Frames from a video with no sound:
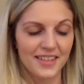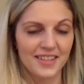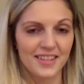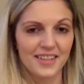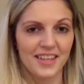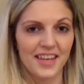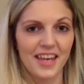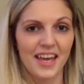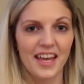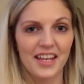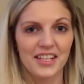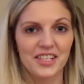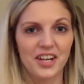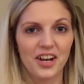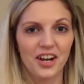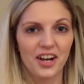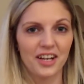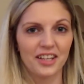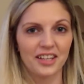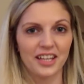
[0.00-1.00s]
the
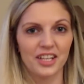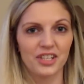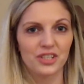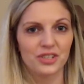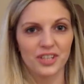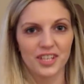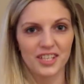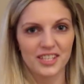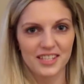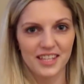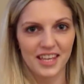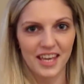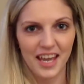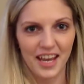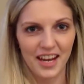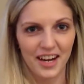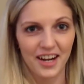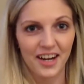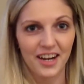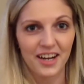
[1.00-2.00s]
hedgehog like tricks the
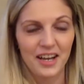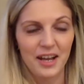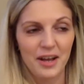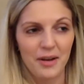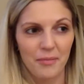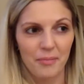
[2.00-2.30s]
hare